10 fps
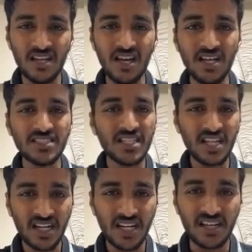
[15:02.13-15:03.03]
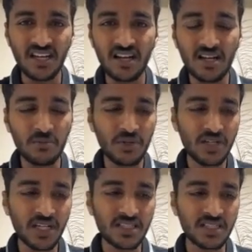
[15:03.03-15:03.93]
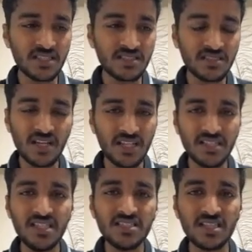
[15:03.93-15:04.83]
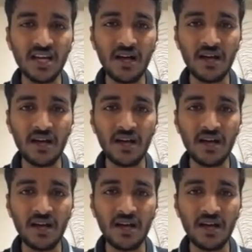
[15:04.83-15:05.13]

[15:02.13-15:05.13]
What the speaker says: engineering, technical communication, and these